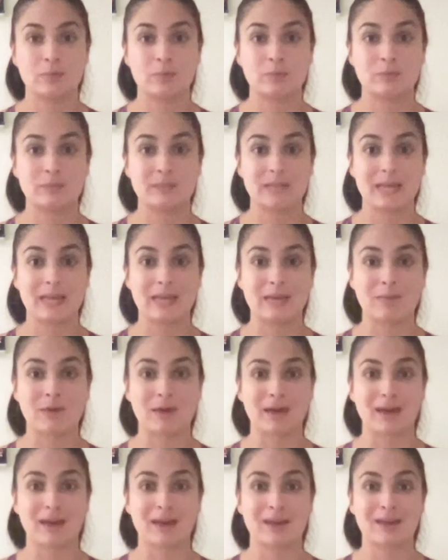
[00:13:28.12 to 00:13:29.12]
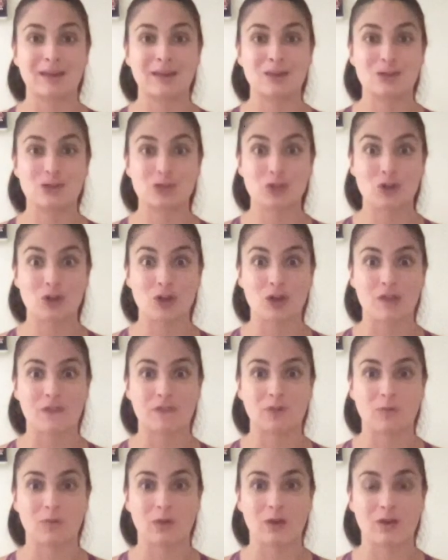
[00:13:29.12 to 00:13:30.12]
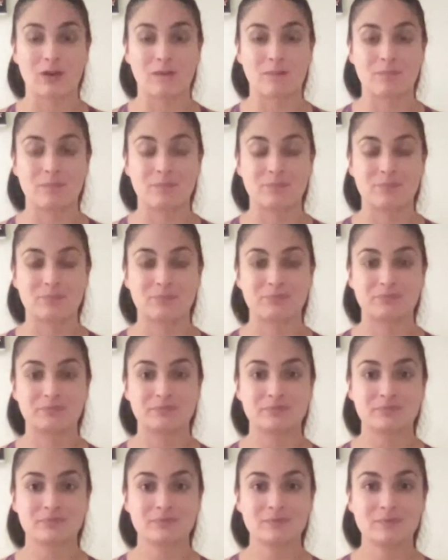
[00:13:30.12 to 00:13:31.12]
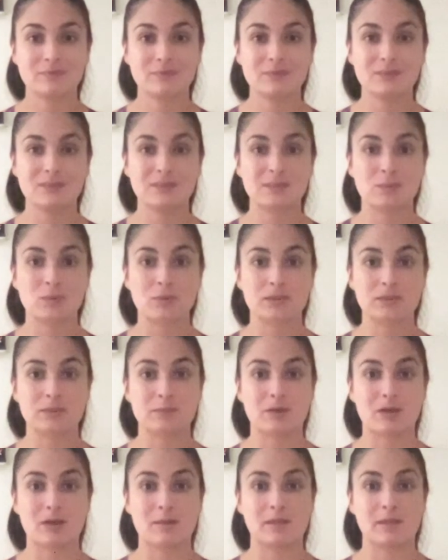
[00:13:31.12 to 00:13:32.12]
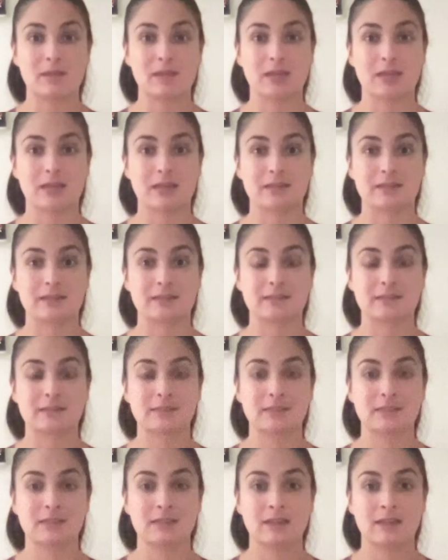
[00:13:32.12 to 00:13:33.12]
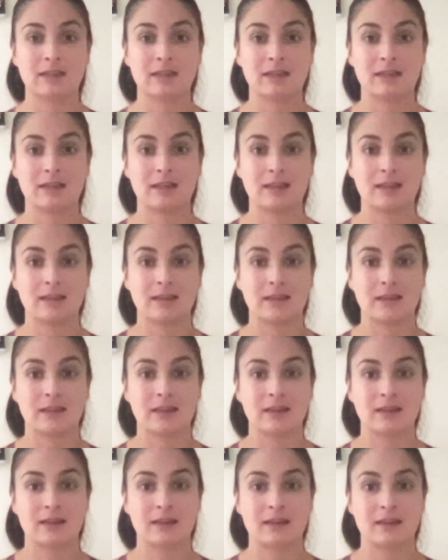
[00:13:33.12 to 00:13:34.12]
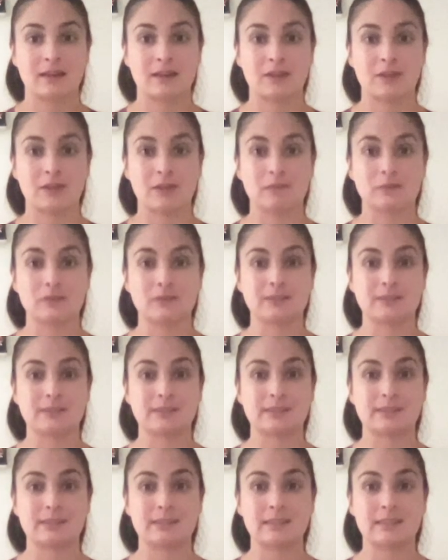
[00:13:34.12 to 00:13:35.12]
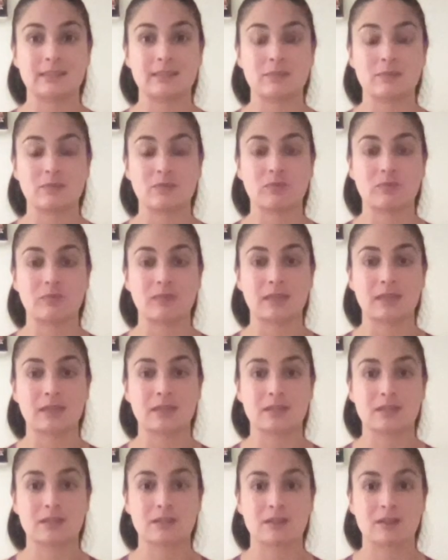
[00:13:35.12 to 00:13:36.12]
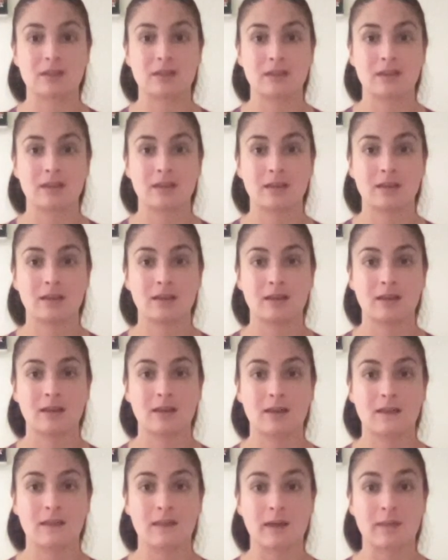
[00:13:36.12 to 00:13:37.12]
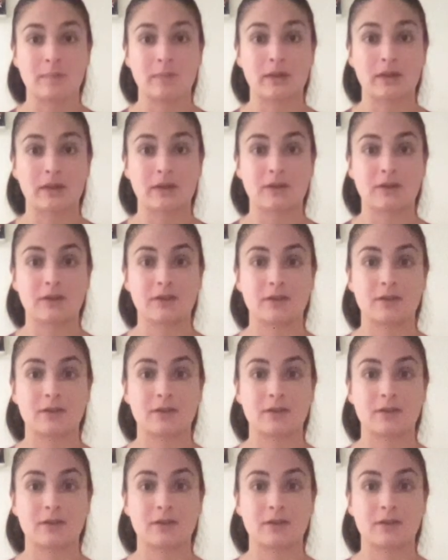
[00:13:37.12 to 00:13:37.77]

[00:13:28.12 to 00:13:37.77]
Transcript: take my shirt off and wear a sports bra, because you're able to see the movement a lot better.